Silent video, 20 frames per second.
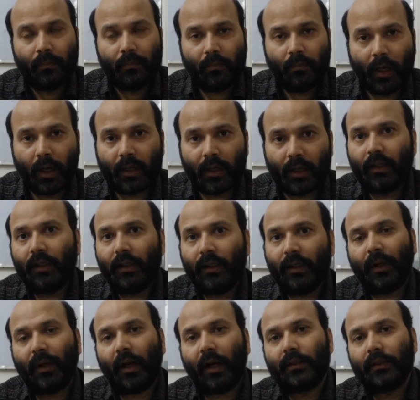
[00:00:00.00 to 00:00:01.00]
Early
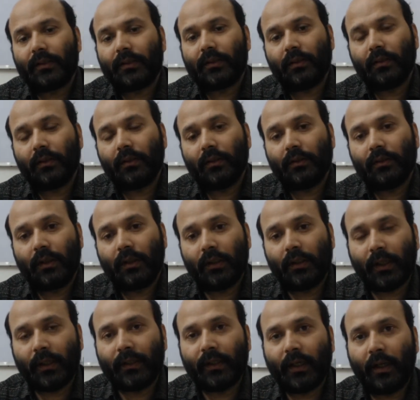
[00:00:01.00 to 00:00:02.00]
practice the
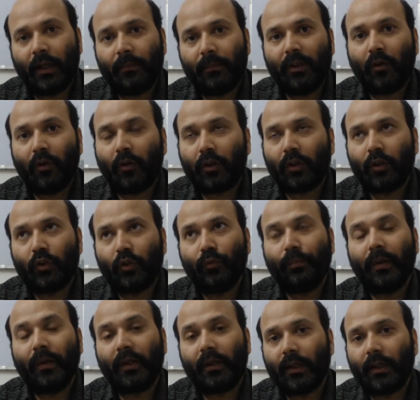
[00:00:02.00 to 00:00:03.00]
diagram in order to
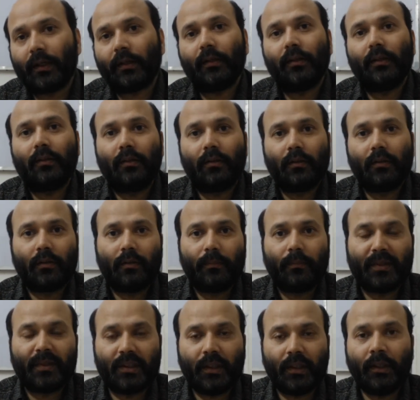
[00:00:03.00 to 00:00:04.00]
better
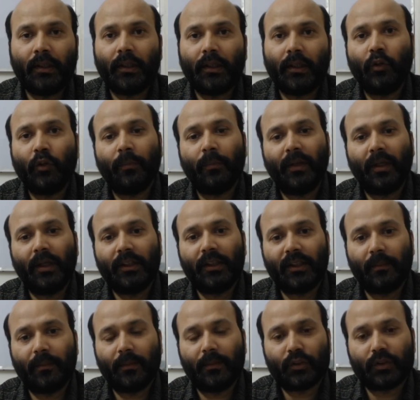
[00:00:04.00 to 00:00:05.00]
present in your main
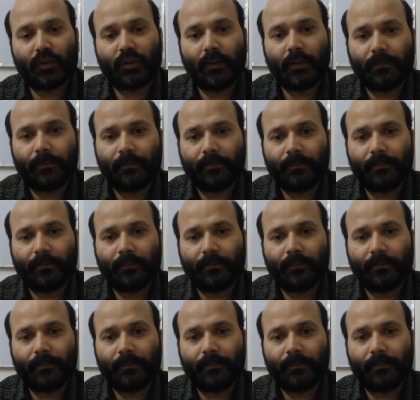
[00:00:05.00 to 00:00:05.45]
examination.